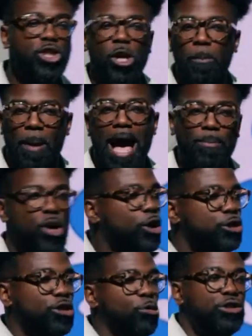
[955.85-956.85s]
your Bible,
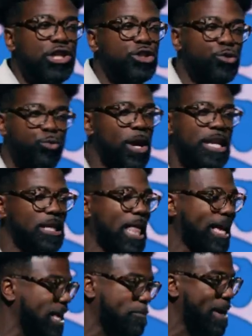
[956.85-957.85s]
don't just read it
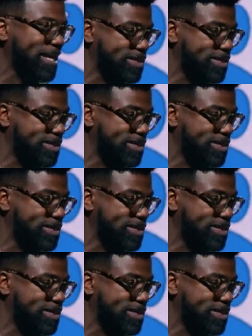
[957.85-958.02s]
like it makes